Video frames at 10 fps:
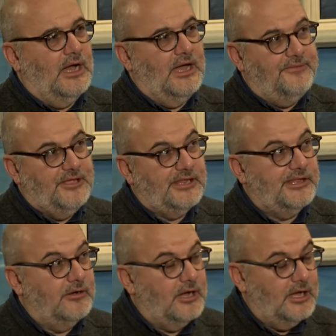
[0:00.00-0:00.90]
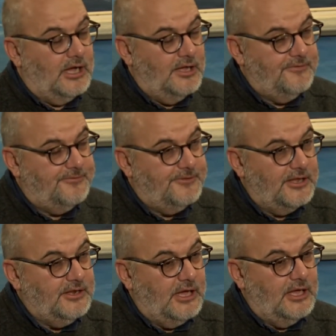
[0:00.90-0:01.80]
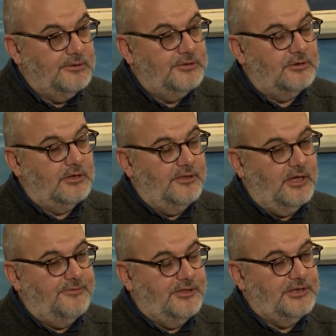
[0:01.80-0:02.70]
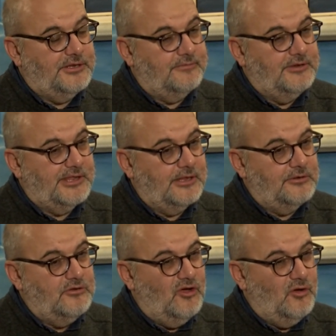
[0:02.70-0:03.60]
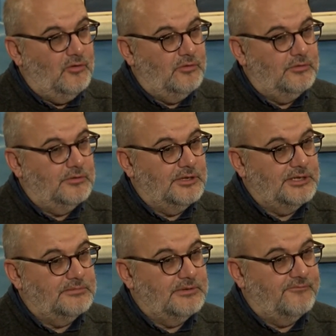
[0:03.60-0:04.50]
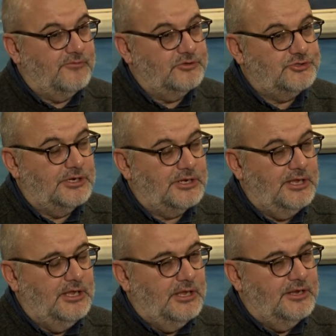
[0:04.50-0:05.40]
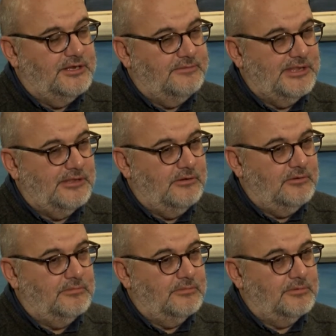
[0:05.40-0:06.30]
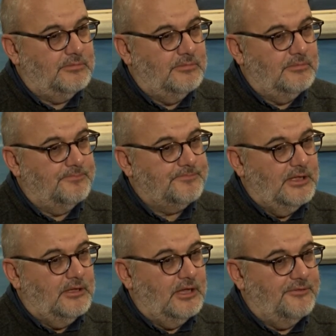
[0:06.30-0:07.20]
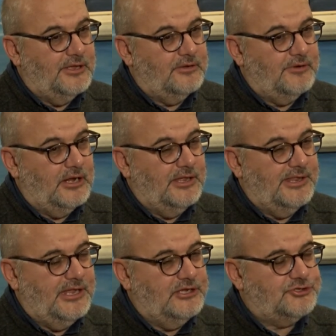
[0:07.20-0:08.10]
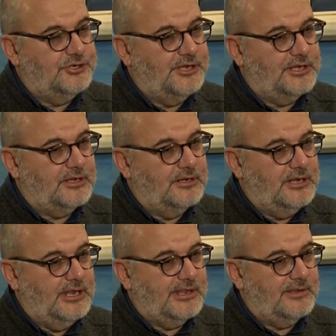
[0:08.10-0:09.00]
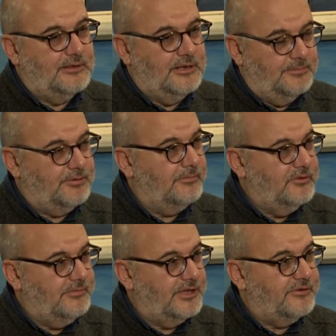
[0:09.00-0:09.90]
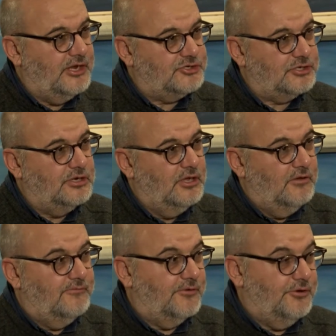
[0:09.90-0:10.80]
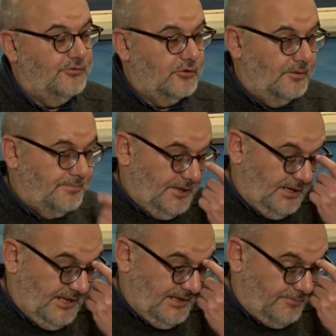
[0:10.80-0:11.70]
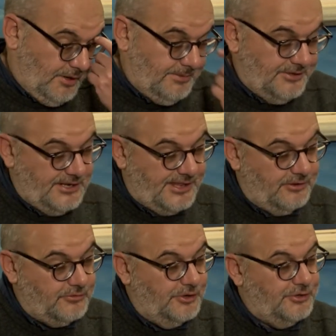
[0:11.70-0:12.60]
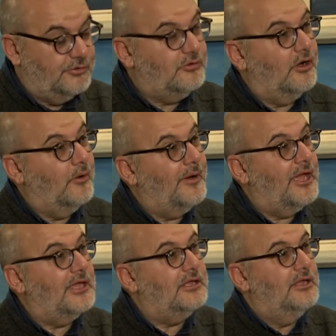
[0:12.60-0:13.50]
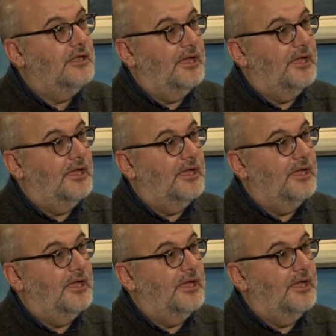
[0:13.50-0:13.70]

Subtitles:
I think so. I think that there is unfortunately, there is no, I think, realization that the problem of migration for Europe is a problem that's not going to go away,